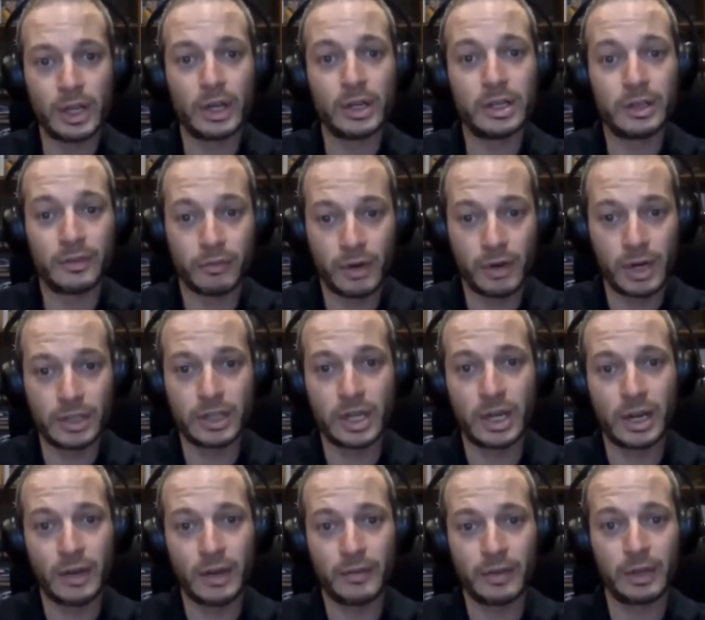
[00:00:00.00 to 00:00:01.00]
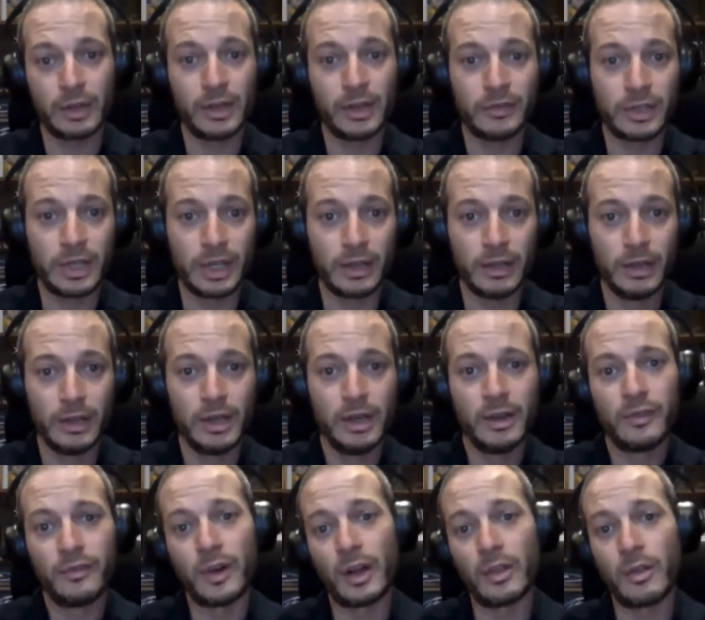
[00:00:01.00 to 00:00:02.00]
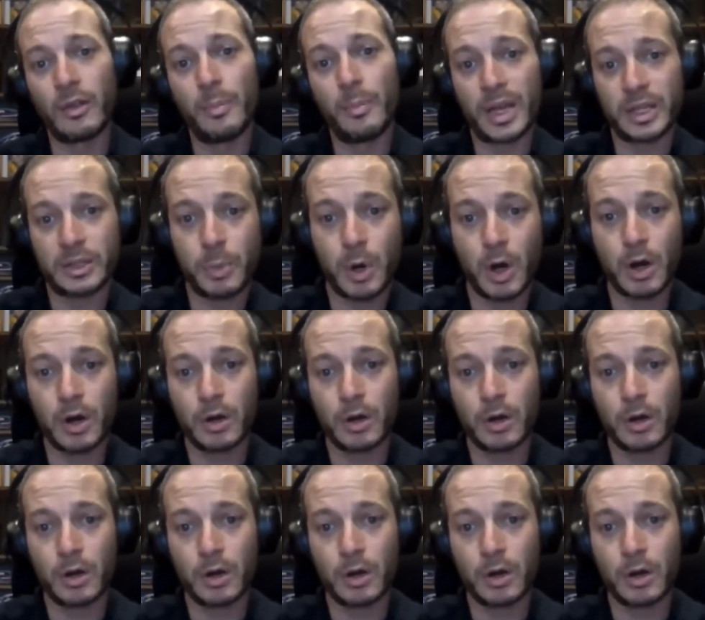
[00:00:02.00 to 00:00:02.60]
the undifferentiated heavy lifting, find the best